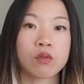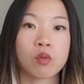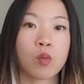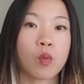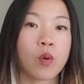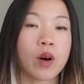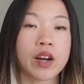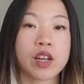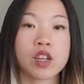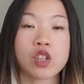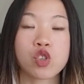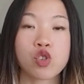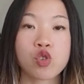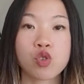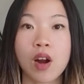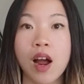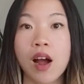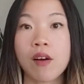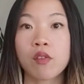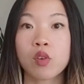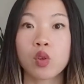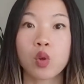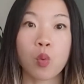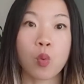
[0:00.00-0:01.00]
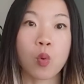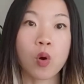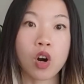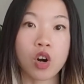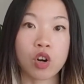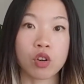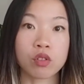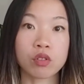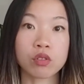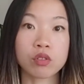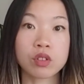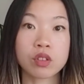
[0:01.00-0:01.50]
wanting to travel the
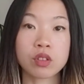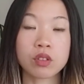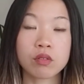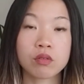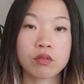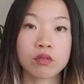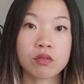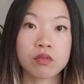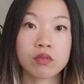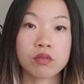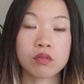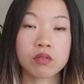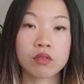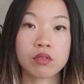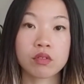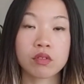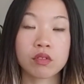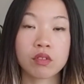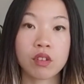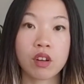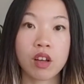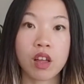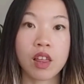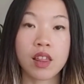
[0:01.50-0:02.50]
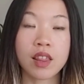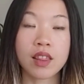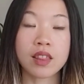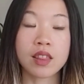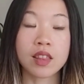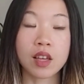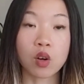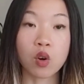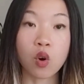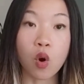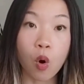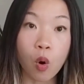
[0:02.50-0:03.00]
world?
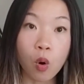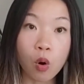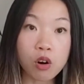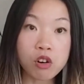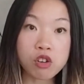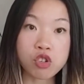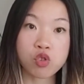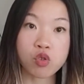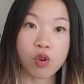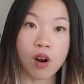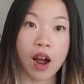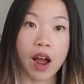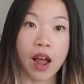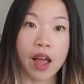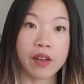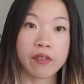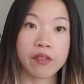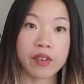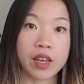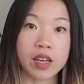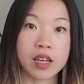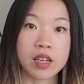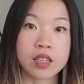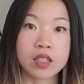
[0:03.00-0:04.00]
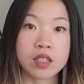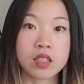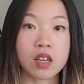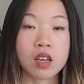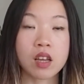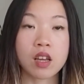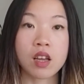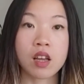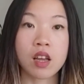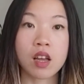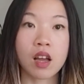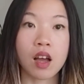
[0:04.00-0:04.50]
The core drive is,
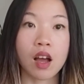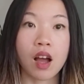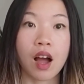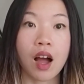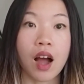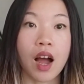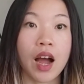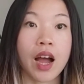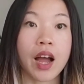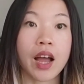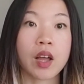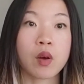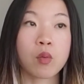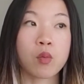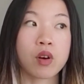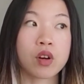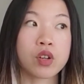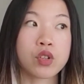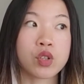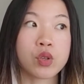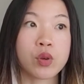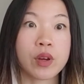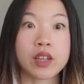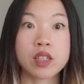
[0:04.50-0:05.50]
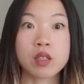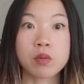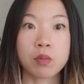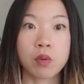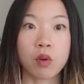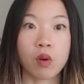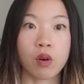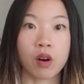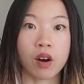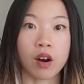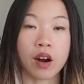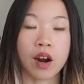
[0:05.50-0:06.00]
I want to
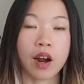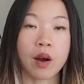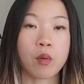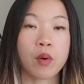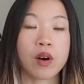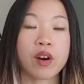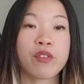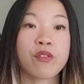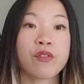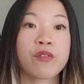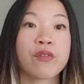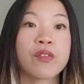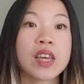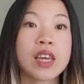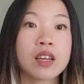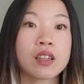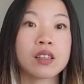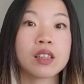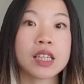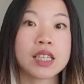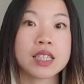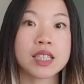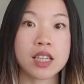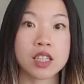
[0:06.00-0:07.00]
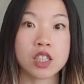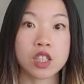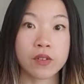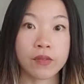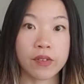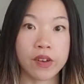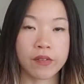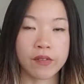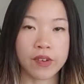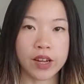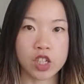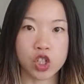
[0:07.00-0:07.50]
explore, or I want to feel a sense
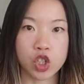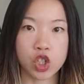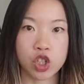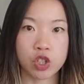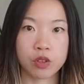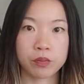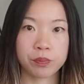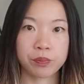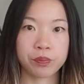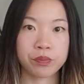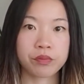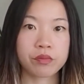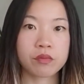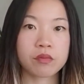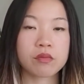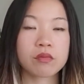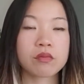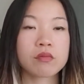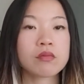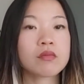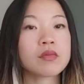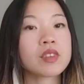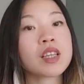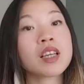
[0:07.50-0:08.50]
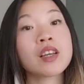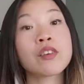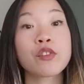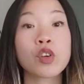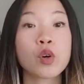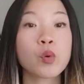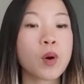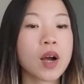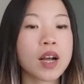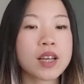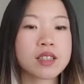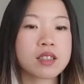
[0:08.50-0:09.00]
of adventure. If
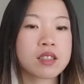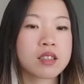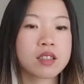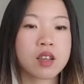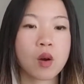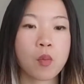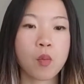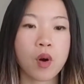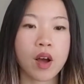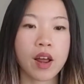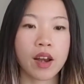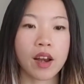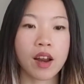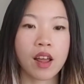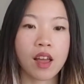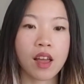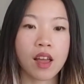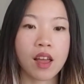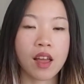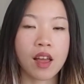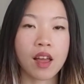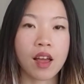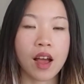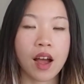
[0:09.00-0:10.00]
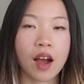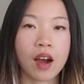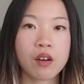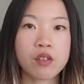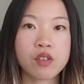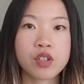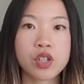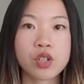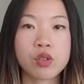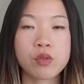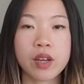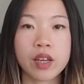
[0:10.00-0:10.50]
you ask someone, how
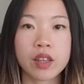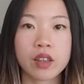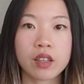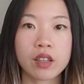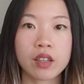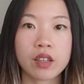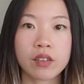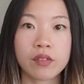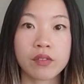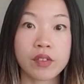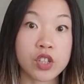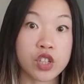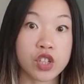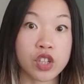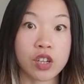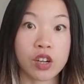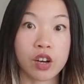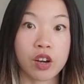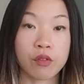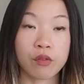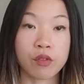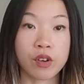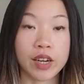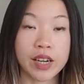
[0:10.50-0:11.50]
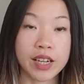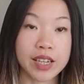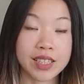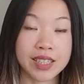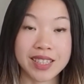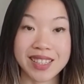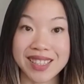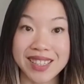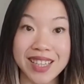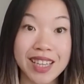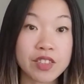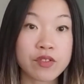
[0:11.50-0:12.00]
do you get the vision of running a
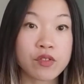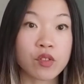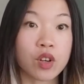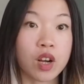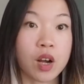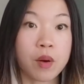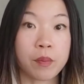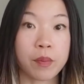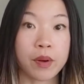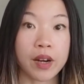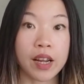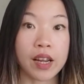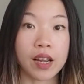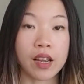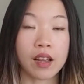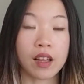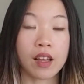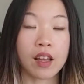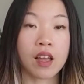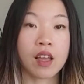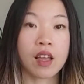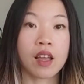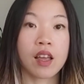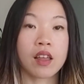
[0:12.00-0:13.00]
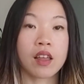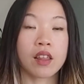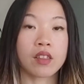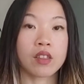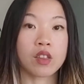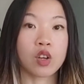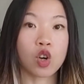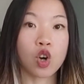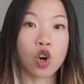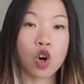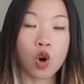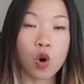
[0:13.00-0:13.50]
successful company?
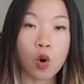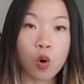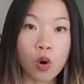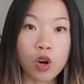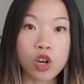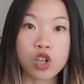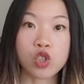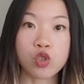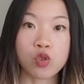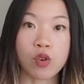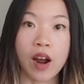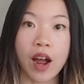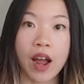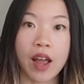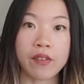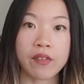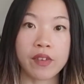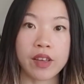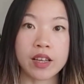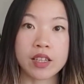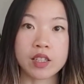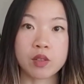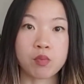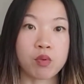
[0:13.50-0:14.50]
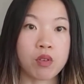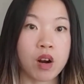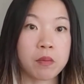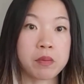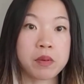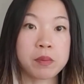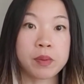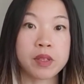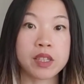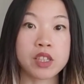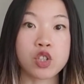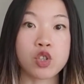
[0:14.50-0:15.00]
The core drive is
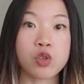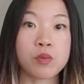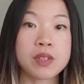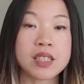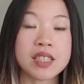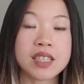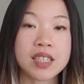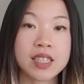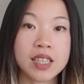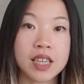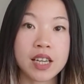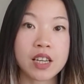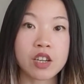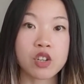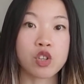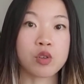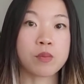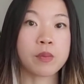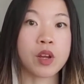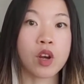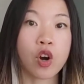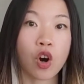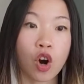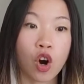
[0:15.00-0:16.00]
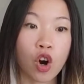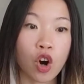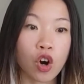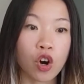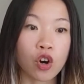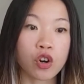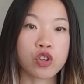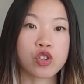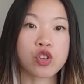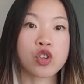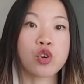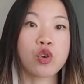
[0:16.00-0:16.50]
probably to be seen, to be
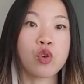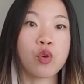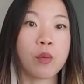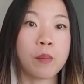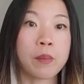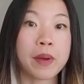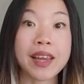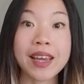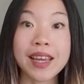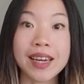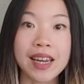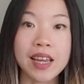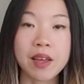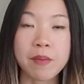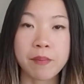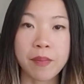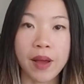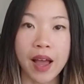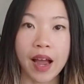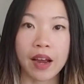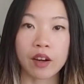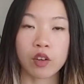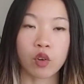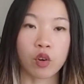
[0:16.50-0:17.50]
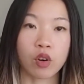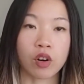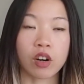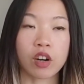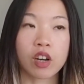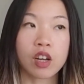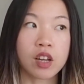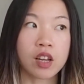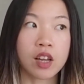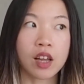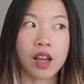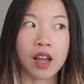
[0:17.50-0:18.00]
heard, to make an impact, or
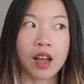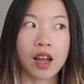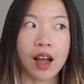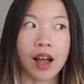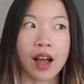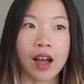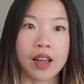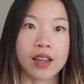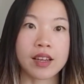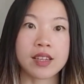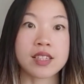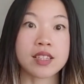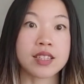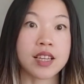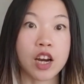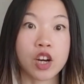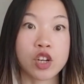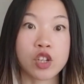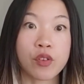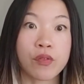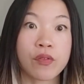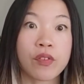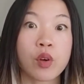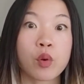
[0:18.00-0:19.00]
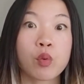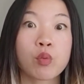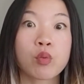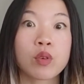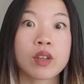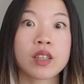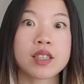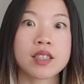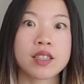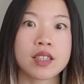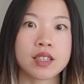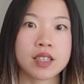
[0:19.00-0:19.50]
I desire to feel
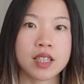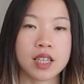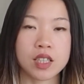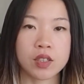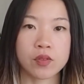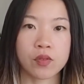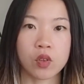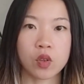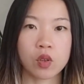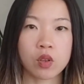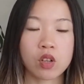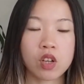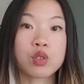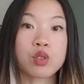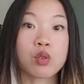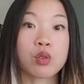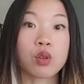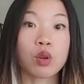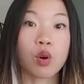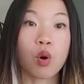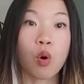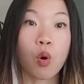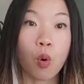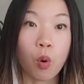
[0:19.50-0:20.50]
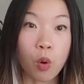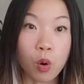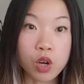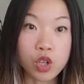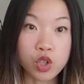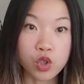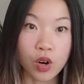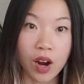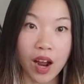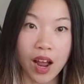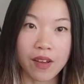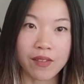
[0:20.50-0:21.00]
really successful. So the core
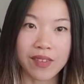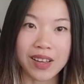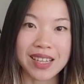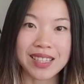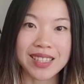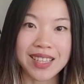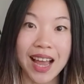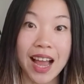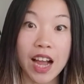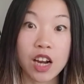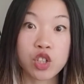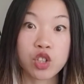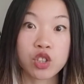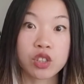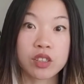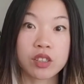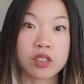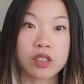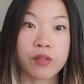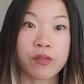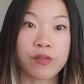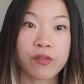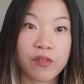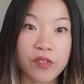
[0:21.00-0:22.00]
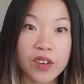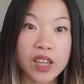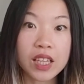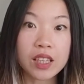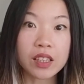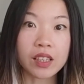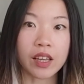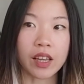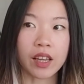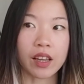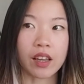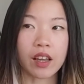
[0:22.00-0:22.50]
drive is actually the
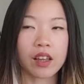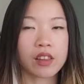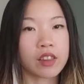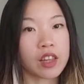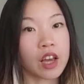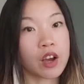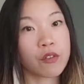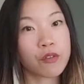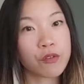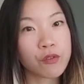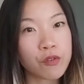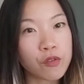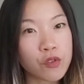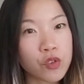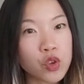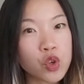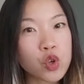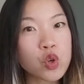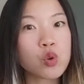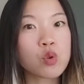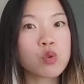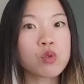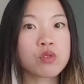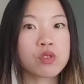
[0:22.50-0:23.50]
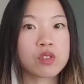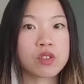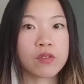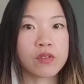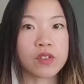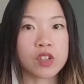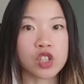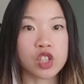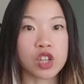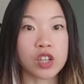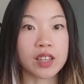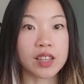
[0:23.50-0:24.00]
feeling that fuels the
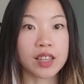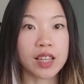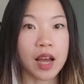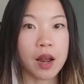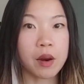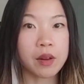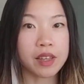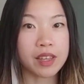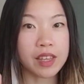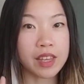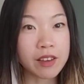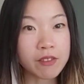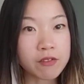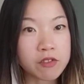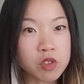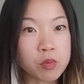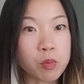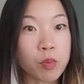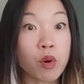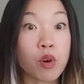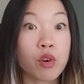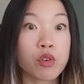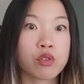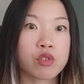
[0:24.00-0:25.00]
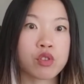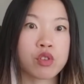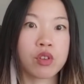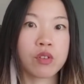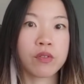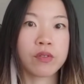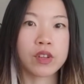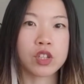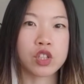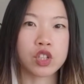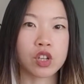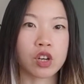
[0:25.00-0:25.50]
vision, that gives birth to the
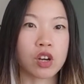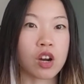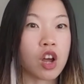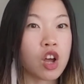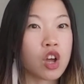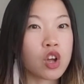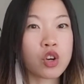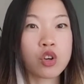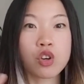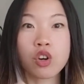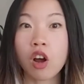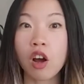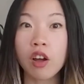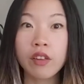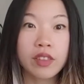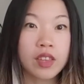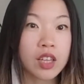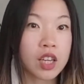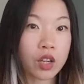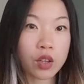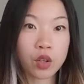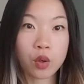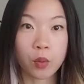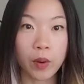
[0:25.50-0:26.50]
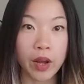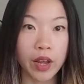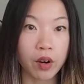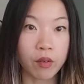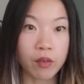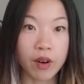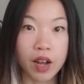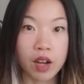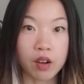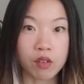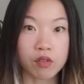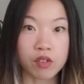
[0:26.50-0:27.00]
vision, not the other way
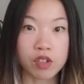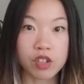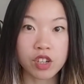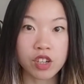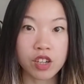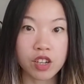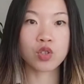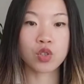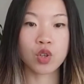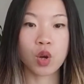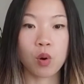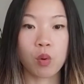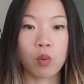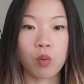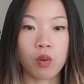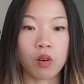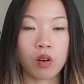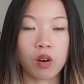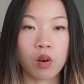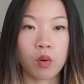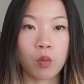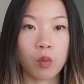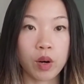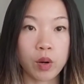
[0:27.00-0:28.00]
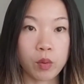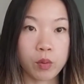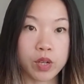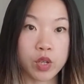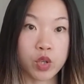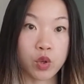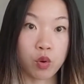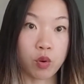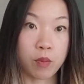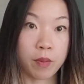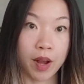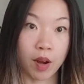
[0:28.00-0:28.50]
around. So what do we
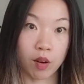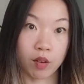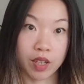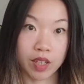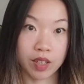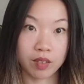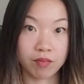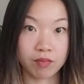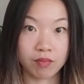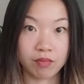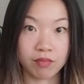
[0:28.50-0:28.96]
do about it?